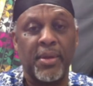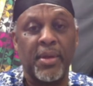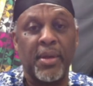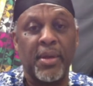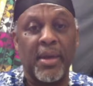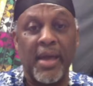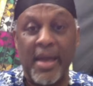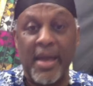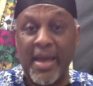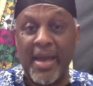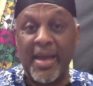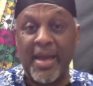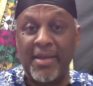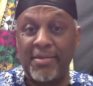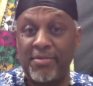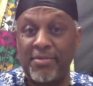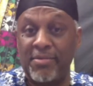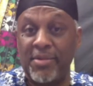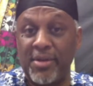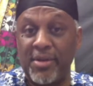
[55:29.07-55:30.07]

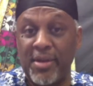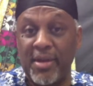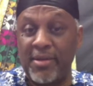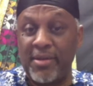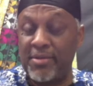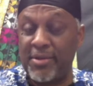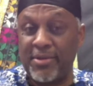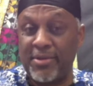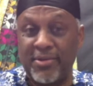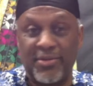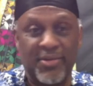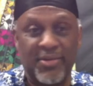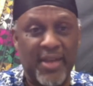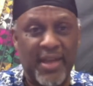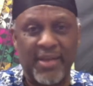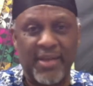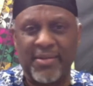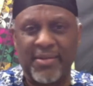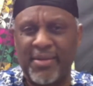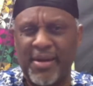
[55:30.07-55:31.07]
And that this
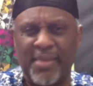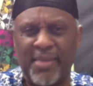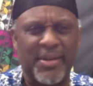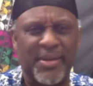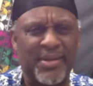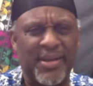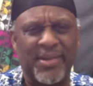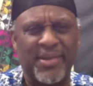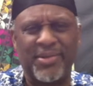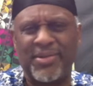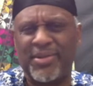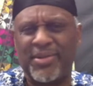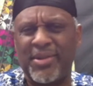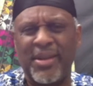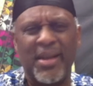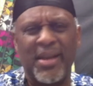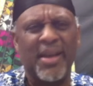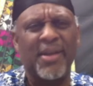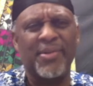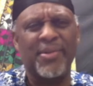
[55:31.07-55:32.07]
thing, I mean, there's
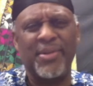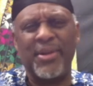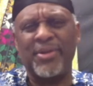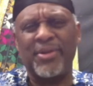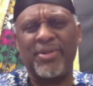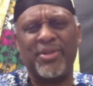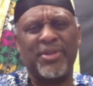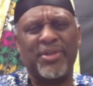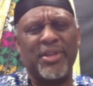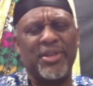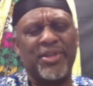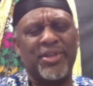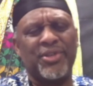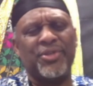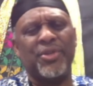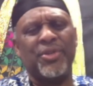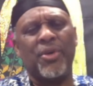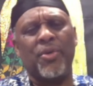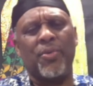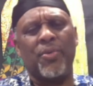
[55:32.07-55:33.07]
just
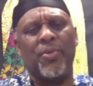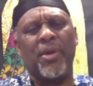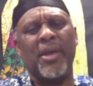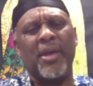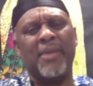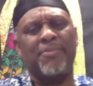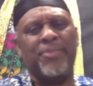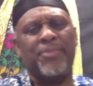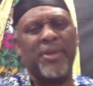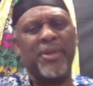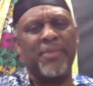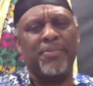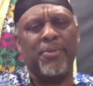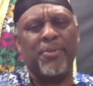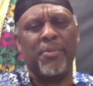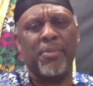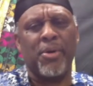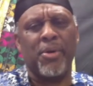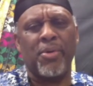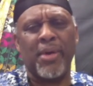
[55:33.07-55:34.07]
no way people
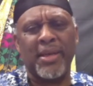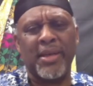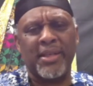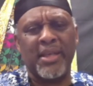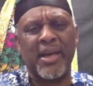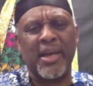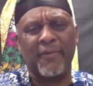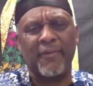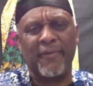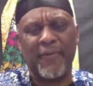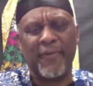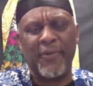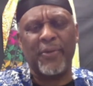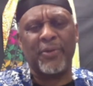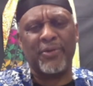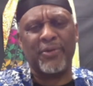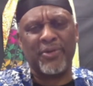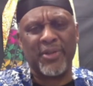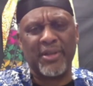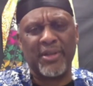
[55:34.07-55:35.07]
mowing down
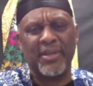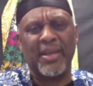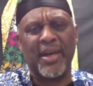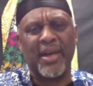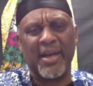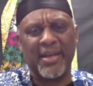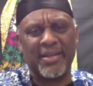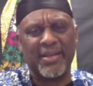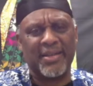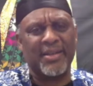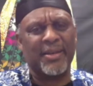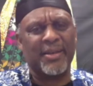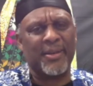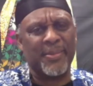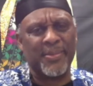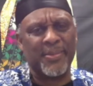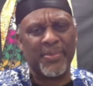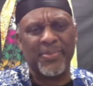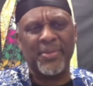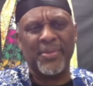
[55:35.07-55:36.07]
folks in Gaza
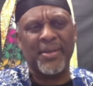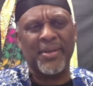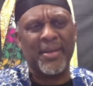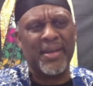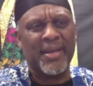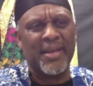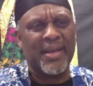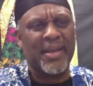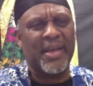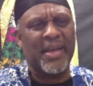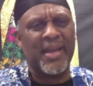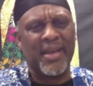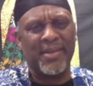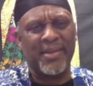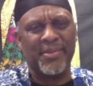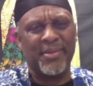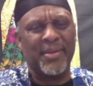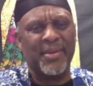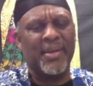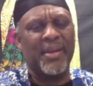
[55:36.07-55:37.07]
and
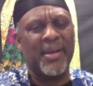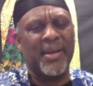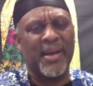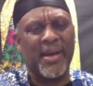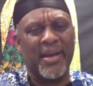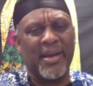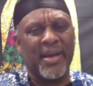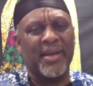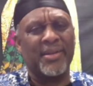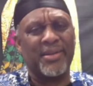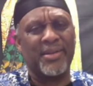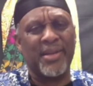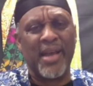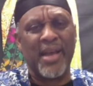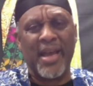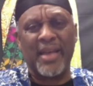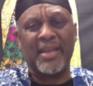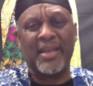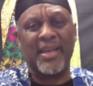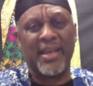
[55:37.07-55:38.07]

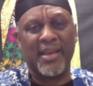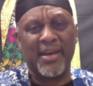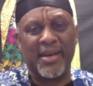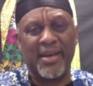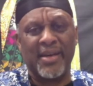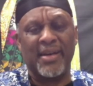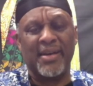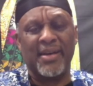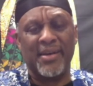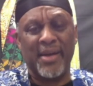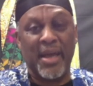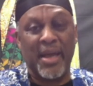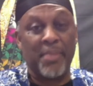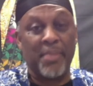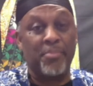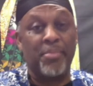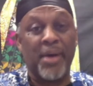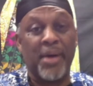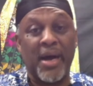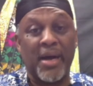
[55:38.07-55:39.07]
attacking and
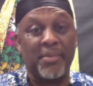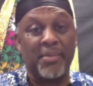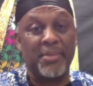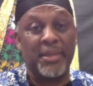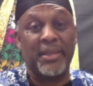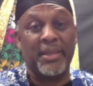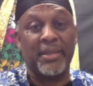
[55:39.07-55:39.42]
bombing